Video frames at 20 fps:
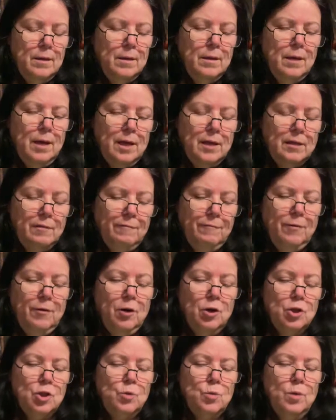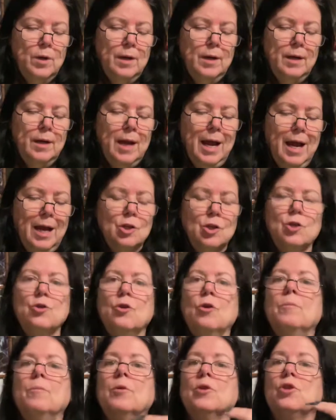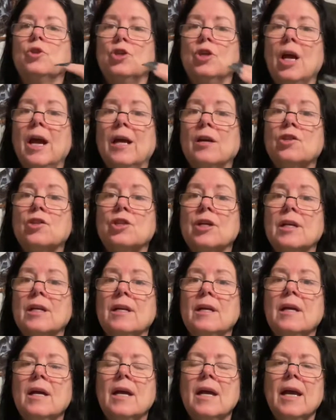like the first one, astral projection,